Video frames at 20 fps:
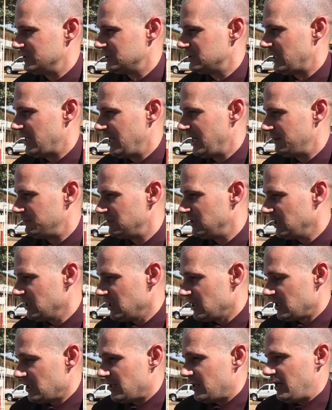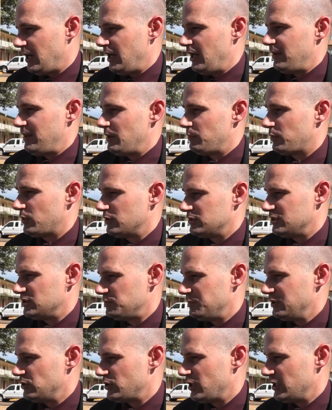stabbed. That
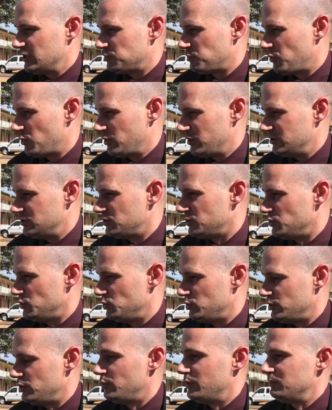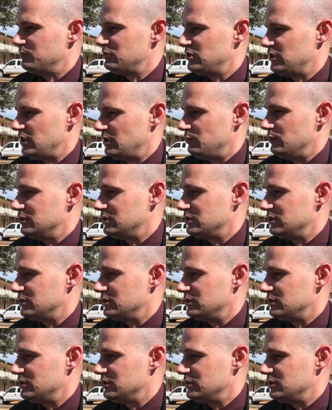person's been transported to UMC with